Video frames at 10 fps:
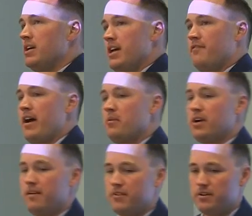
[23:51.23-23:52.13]
If I were
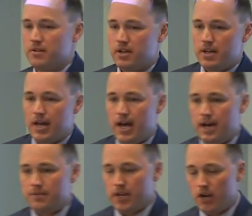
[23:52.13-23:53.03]
governor,
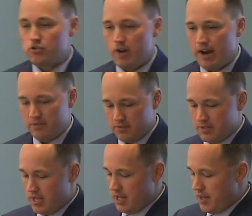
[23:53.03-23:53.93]
in our
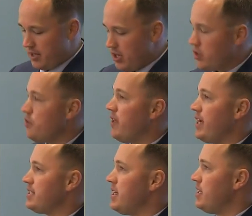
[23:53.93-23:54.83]
travels, two
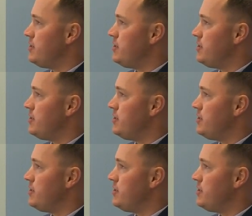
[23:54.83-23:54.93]
things.